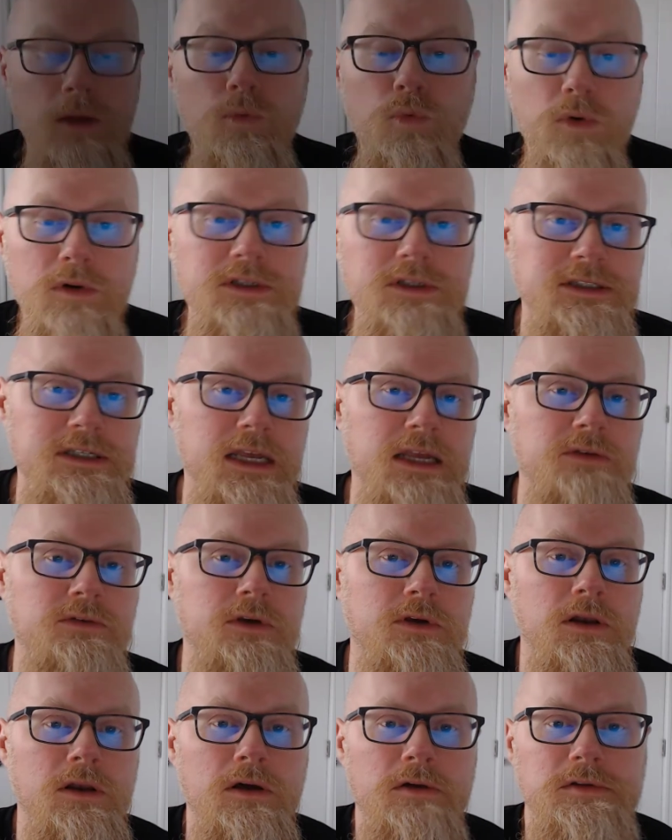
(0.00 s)
would save
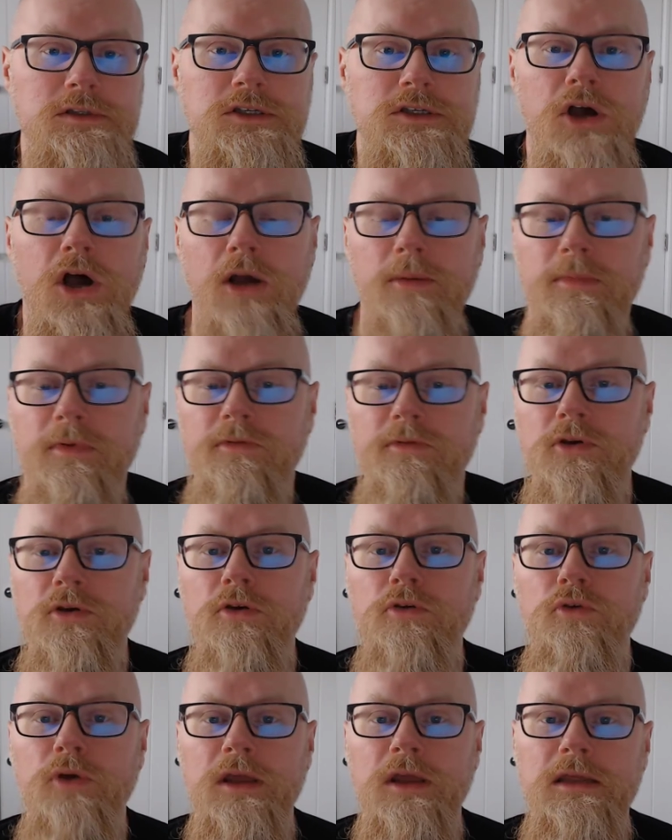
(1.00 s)
you a lot of time if you
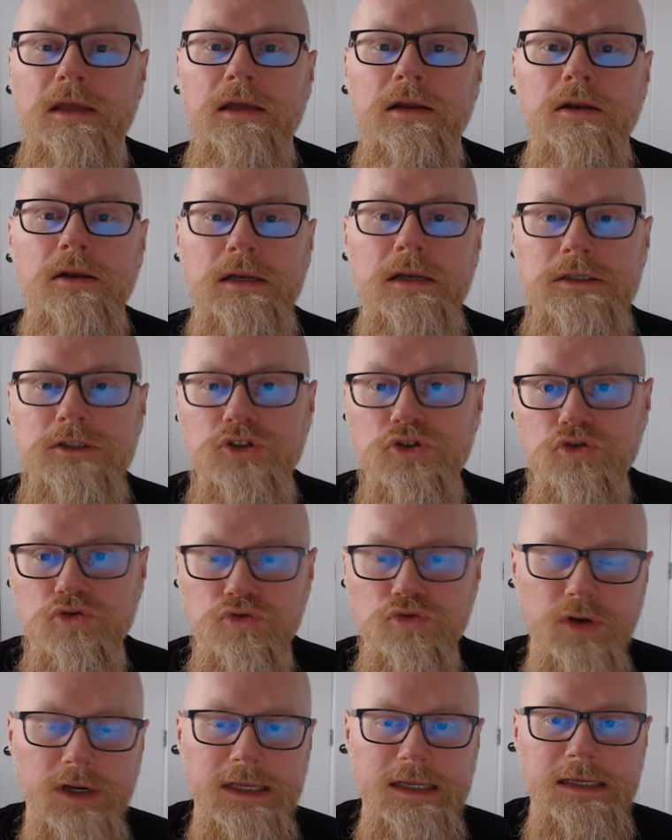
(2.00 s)
could create the e-learning
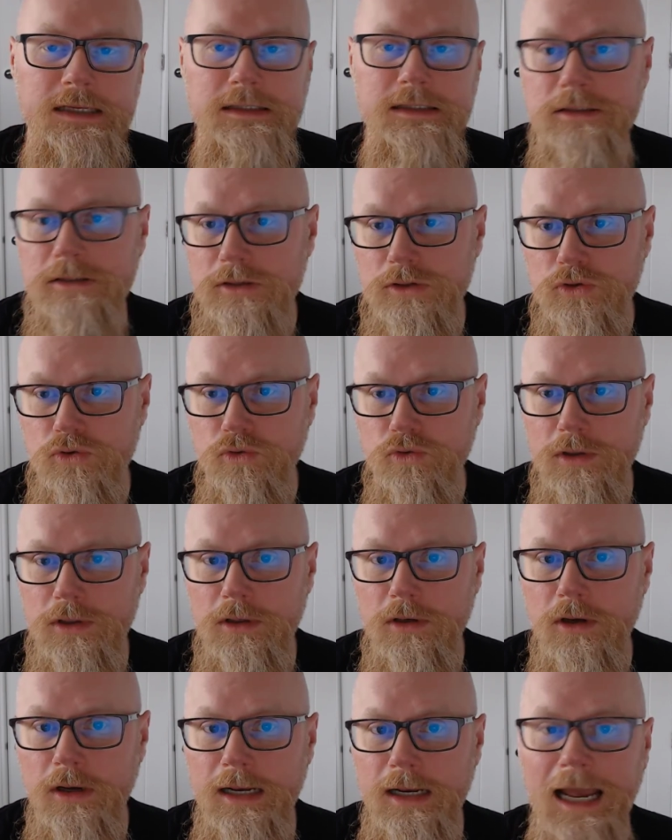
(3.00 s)
straight into
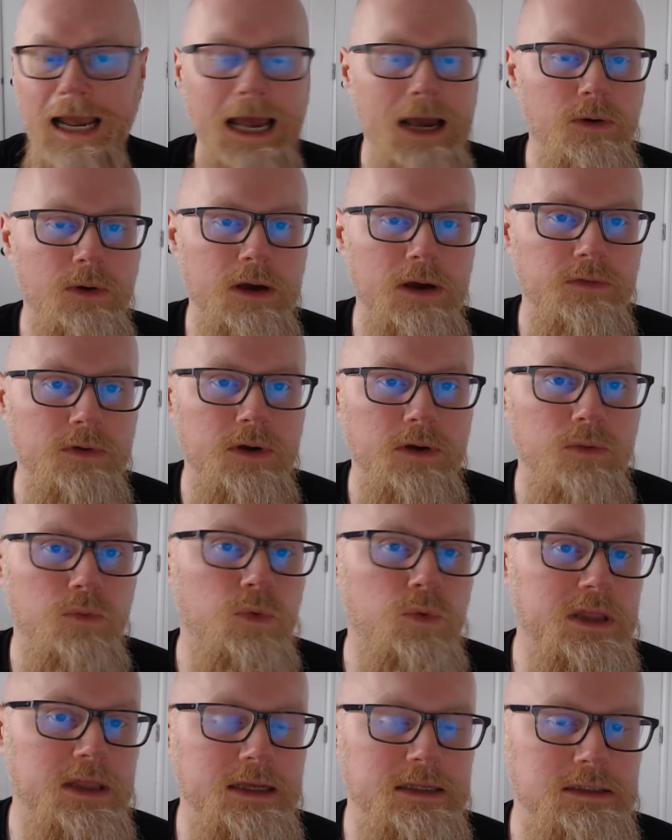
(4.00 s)
Storyline. However,
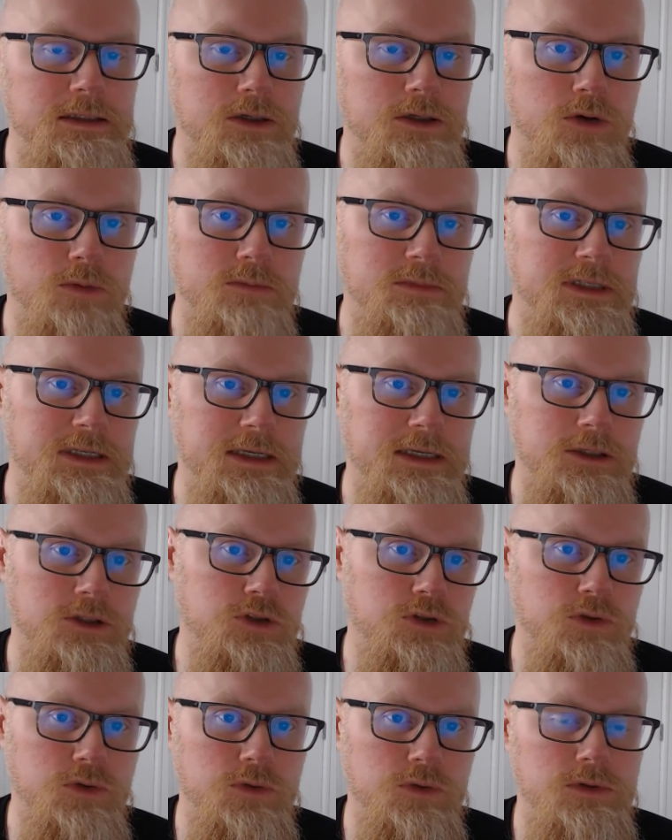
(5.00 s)
with it comes
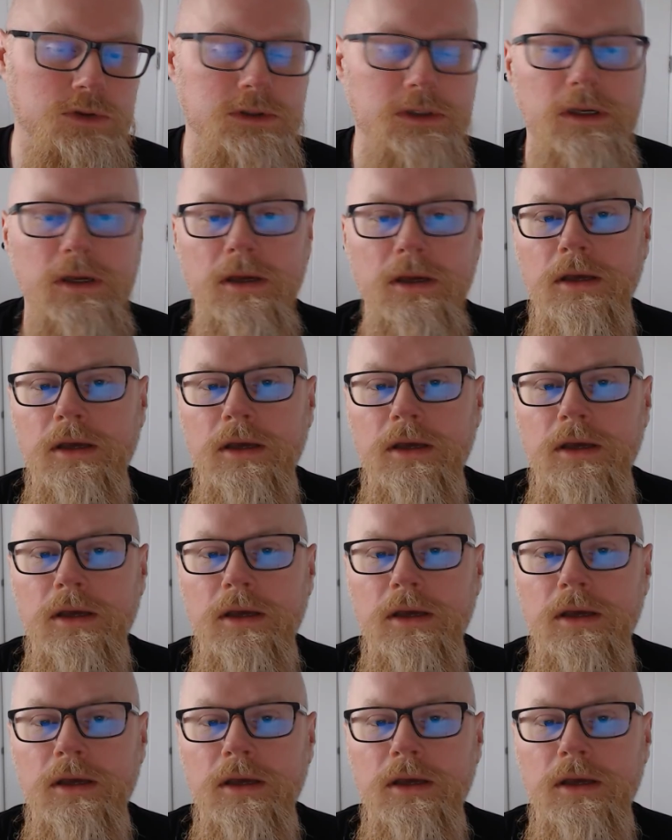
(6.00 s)
issues.